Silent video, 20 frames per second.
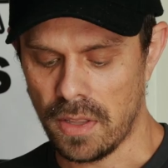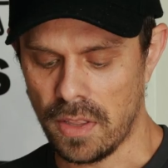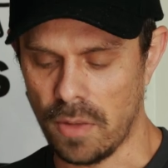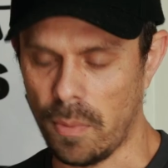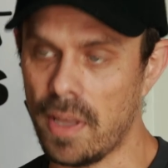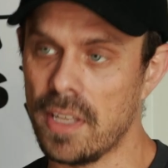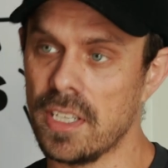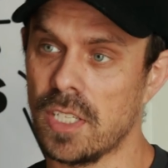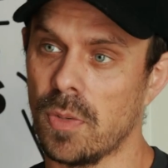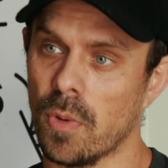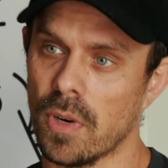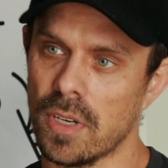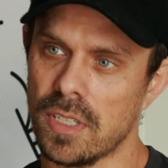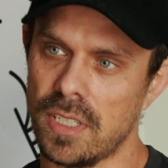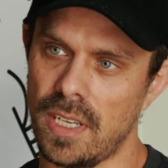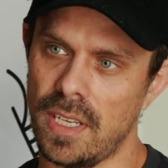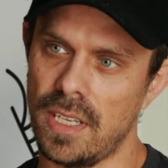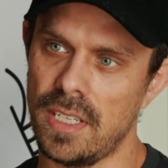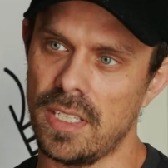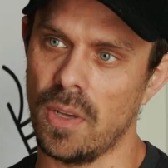The way this
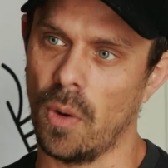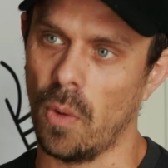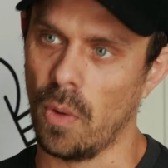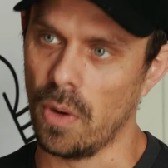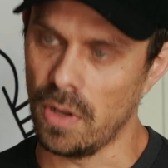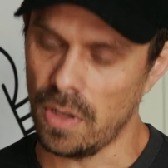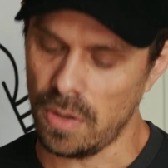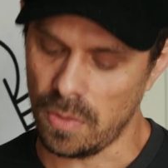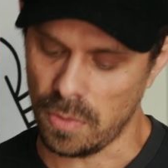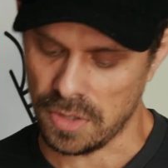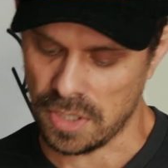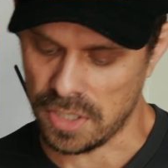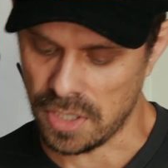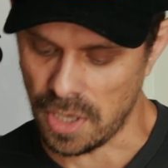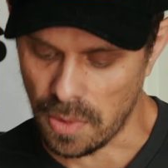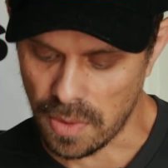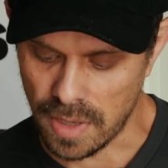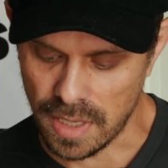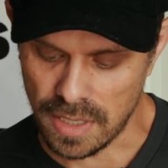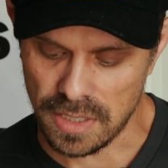works is the oil will
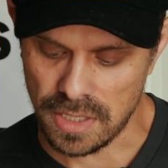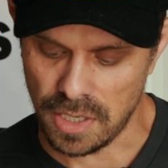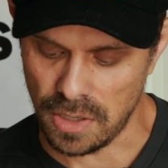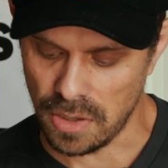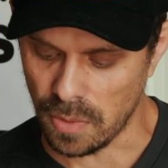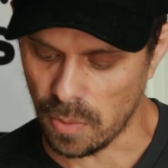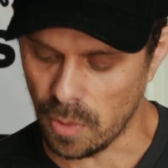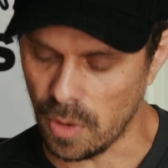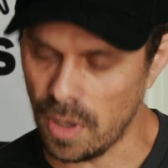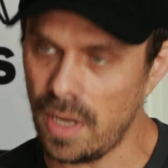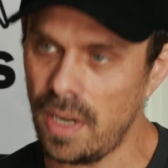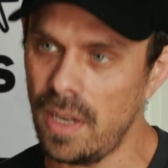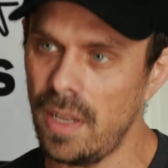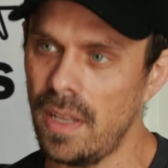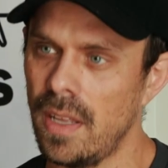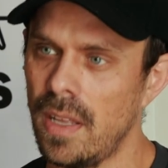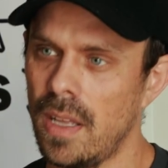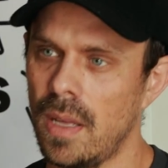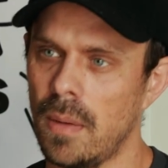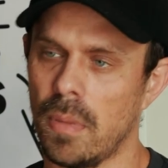soak into the wood,
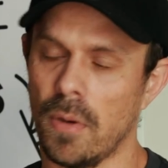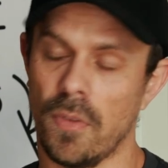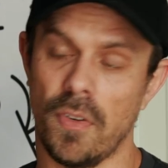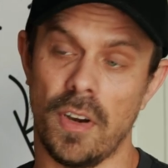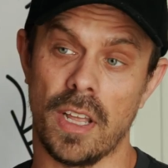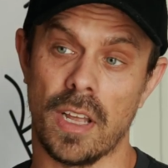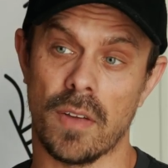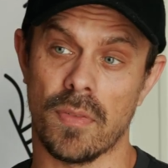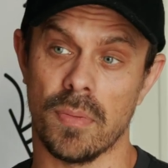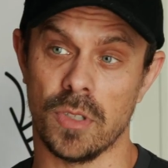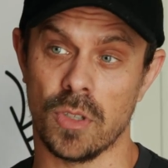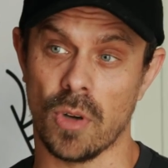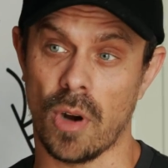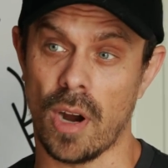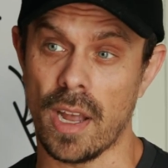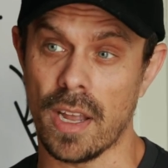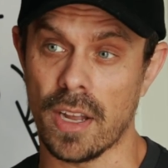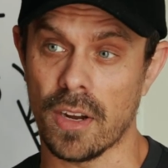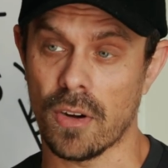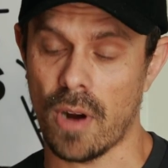preventing it from
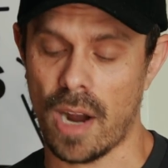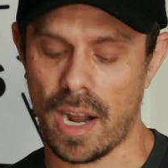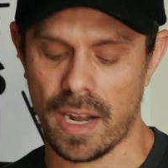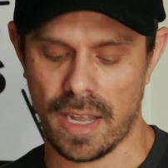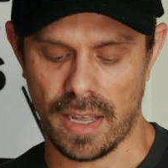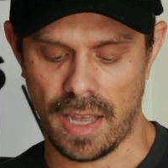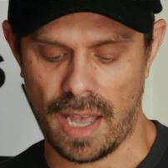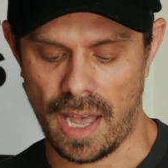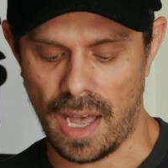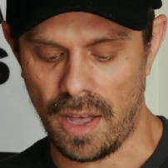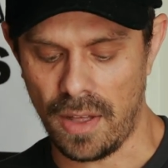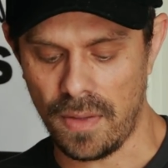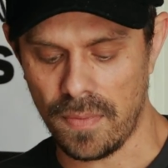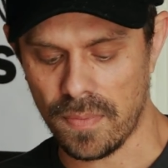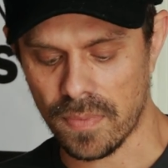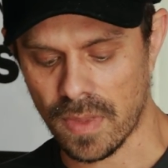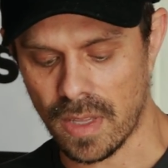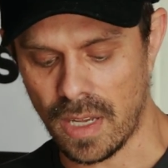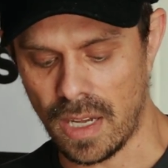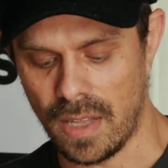drying and cracking out.
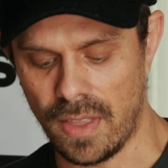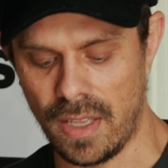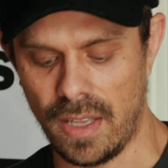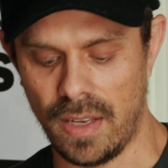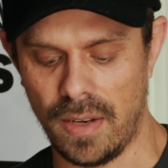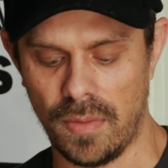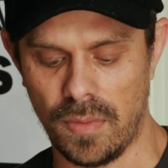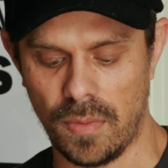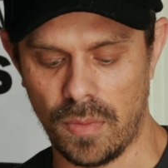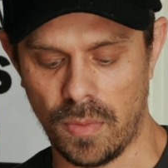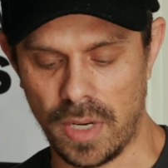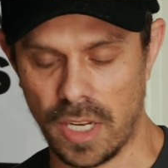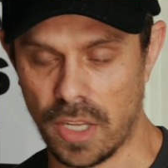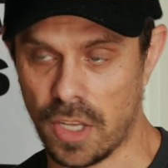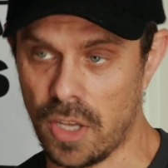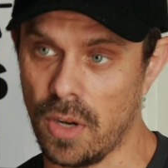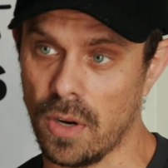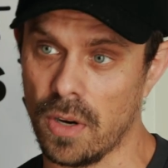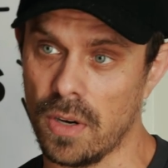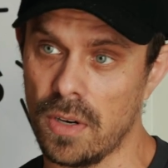And then when it
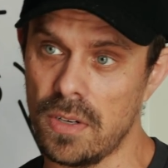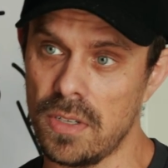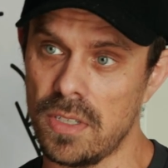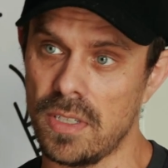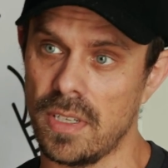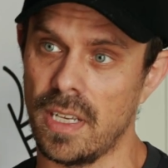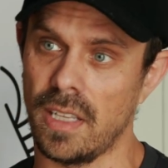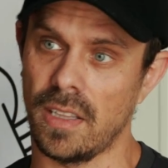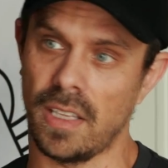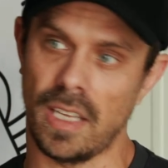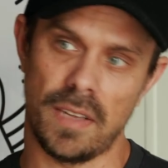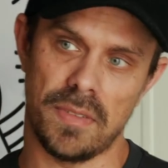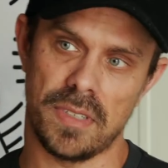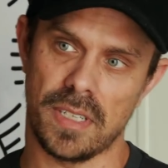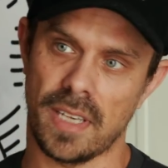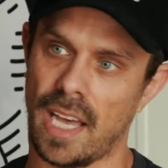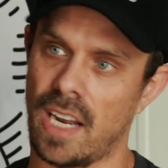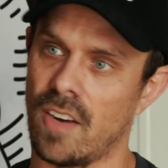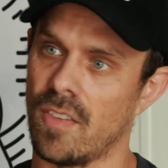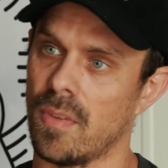cures, it
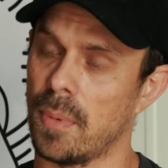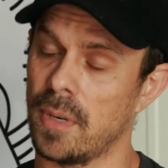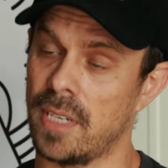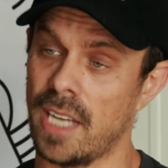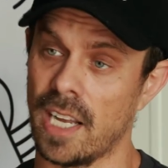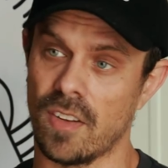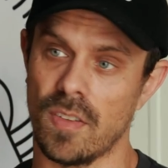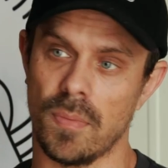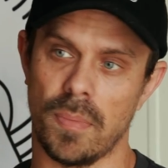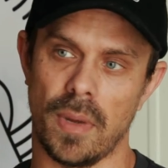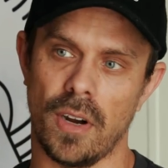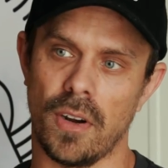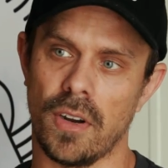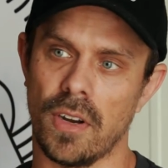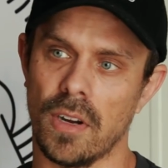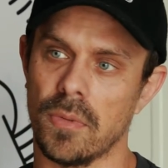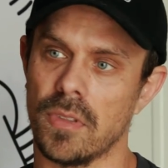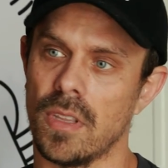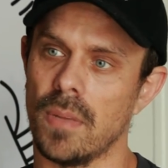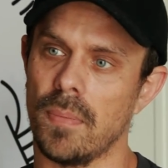leaves kind of a protective
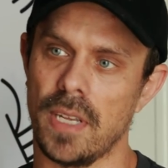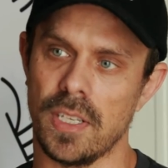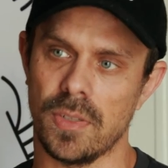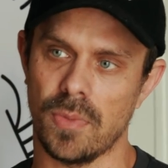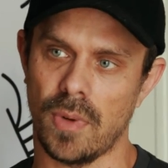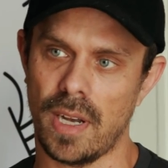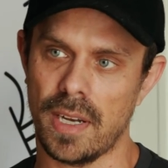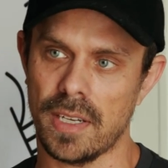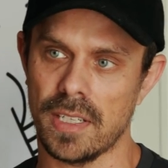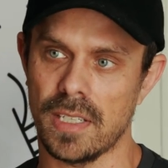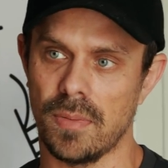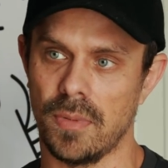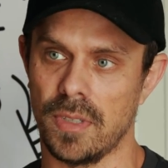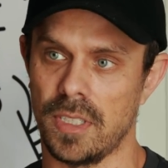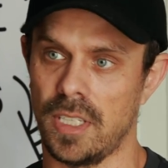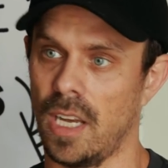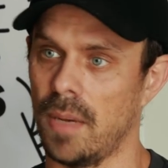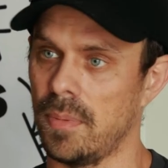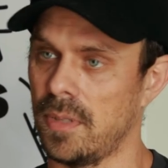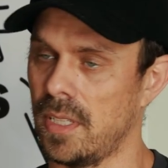barrier with the beeswax,
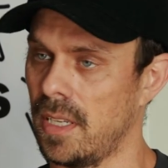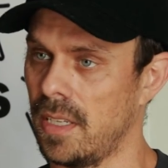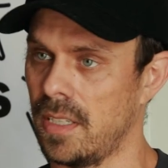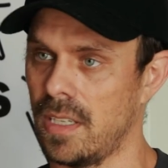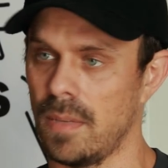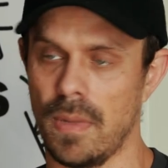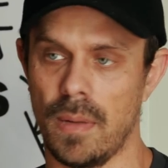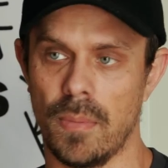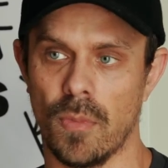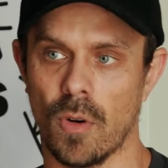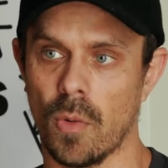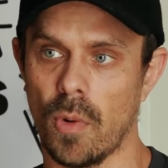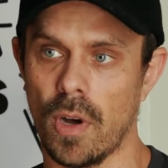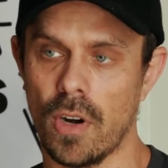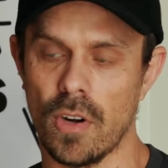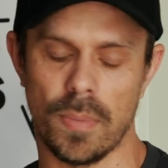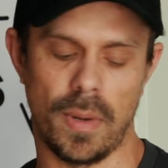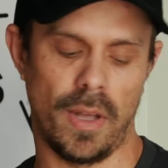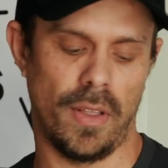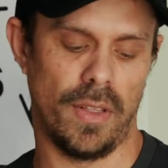which helps it to be more
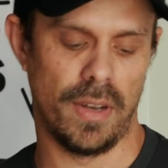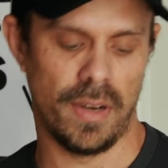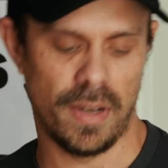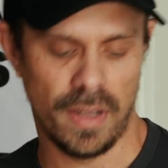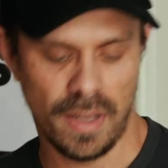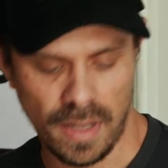water repellent.